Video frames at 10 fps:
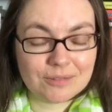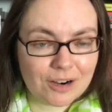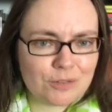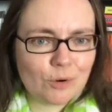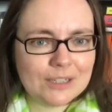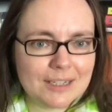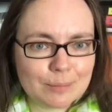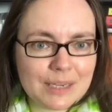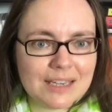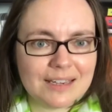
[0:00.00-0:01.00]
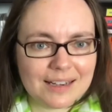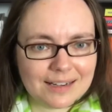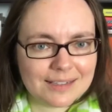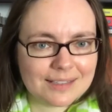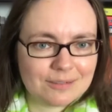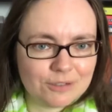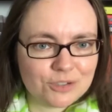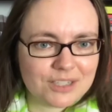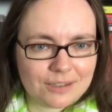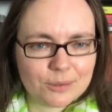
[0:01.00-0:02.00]
you more like me and it goes
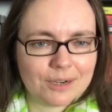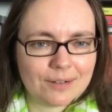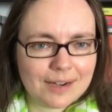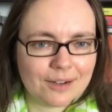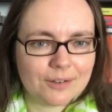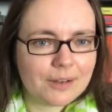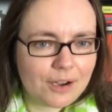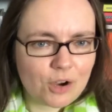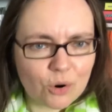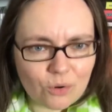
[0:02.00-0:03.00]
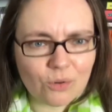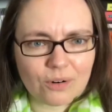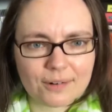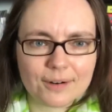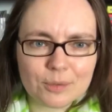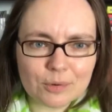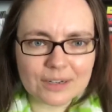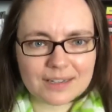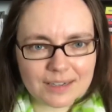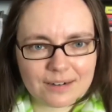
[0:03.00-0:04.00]
the other way around? Or are you more
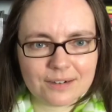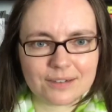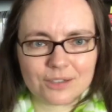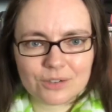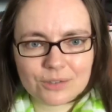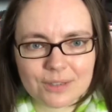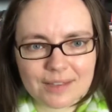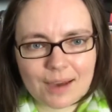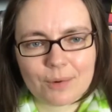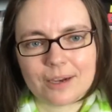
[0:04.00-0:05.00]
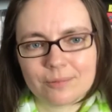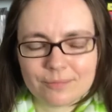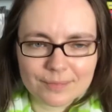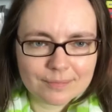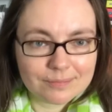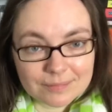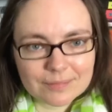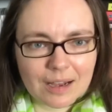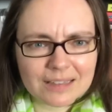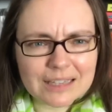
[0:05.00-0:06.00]
like Karen and you do it that way?
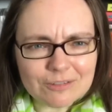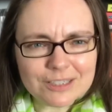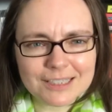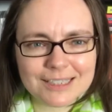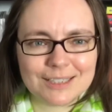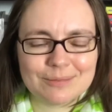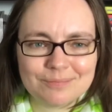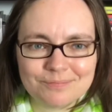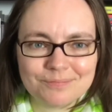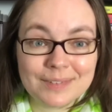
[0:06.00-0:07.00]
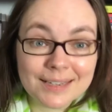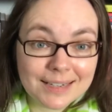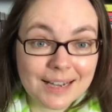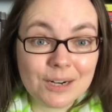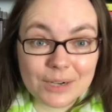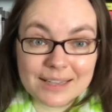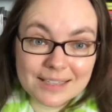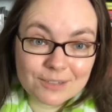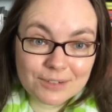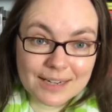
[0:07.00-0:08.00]
I'd love to hear. Anyway, that's
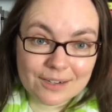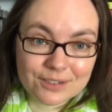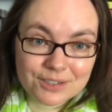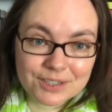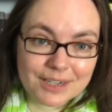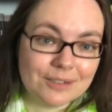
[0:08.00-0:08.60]
it for now. Ciao.